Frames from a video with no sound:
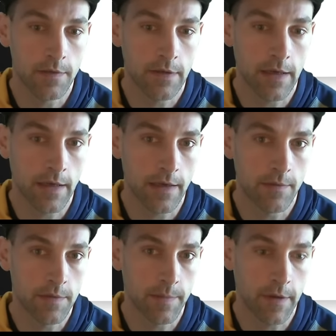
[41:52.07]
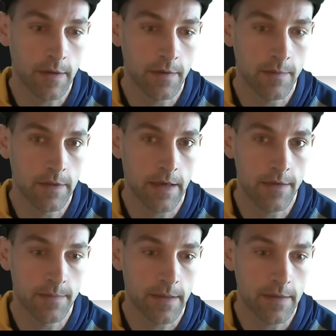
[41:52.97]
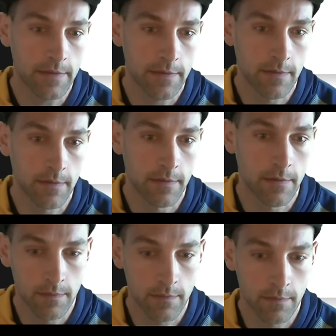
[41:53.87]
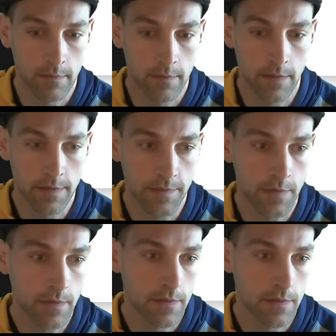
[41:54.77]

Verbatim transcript: and I can respond with a Hydroblast. Let's evoke.